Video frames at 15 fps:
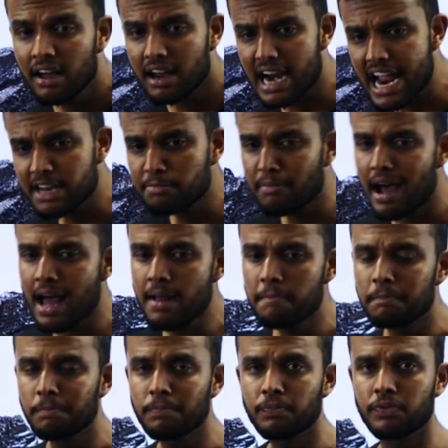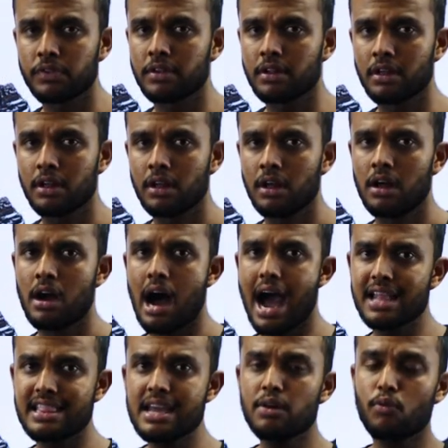Right, ma?
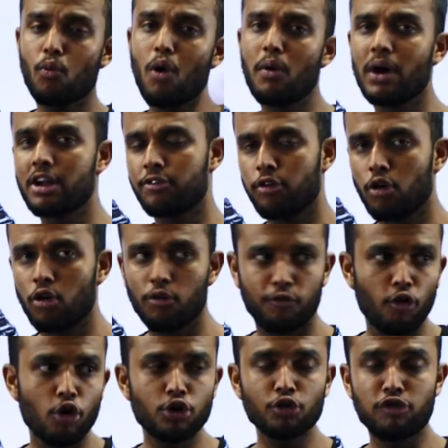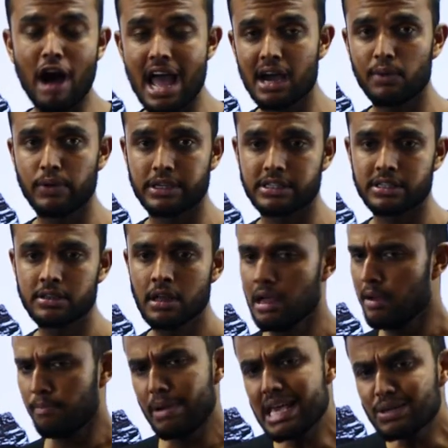I think over four to 5 hours.
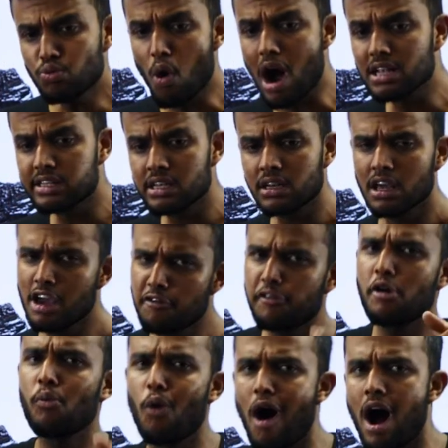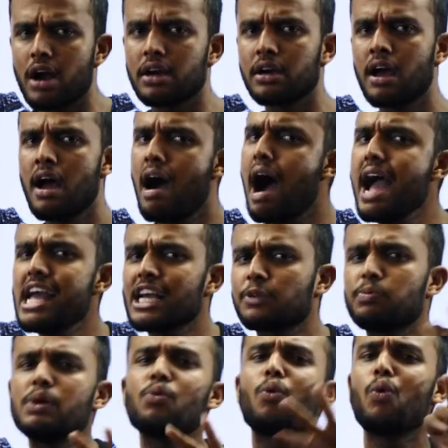Please watch it if you want. I
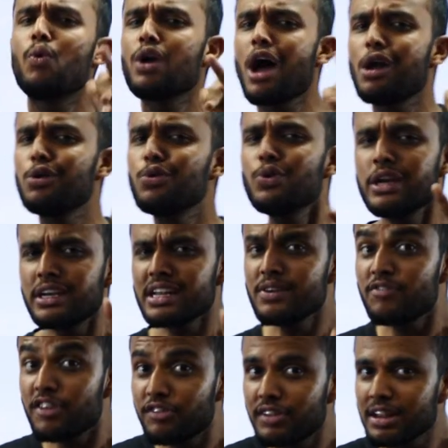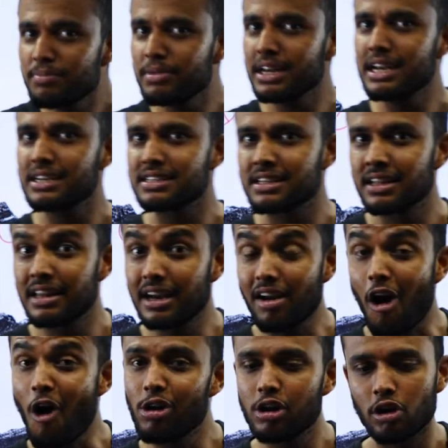explain overall unit in 15 minutes, that
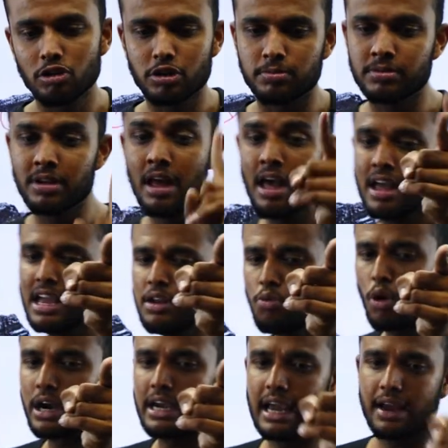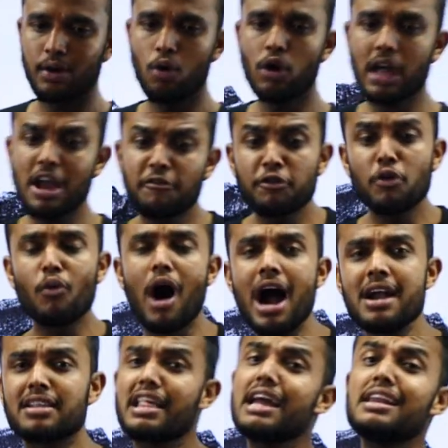all concepts in one day. Okay, if you
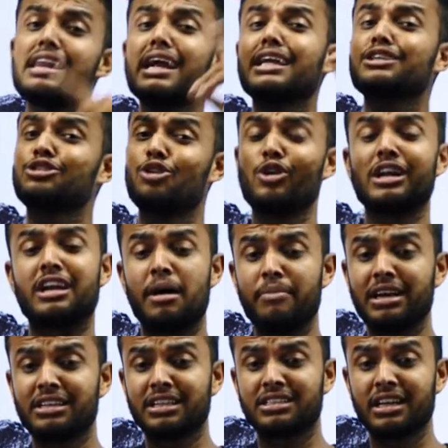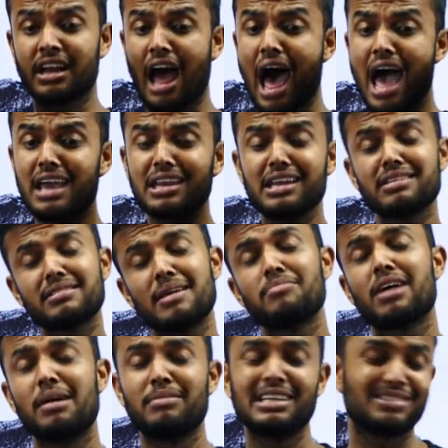want, then let us know in comment section. I need some
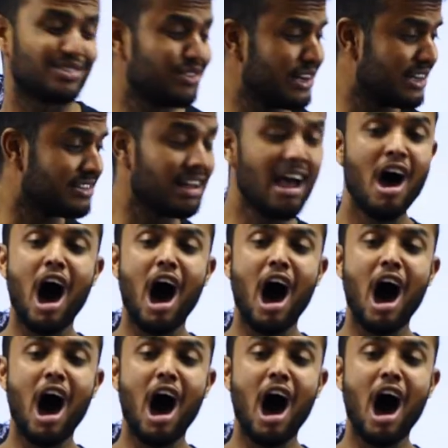comment students.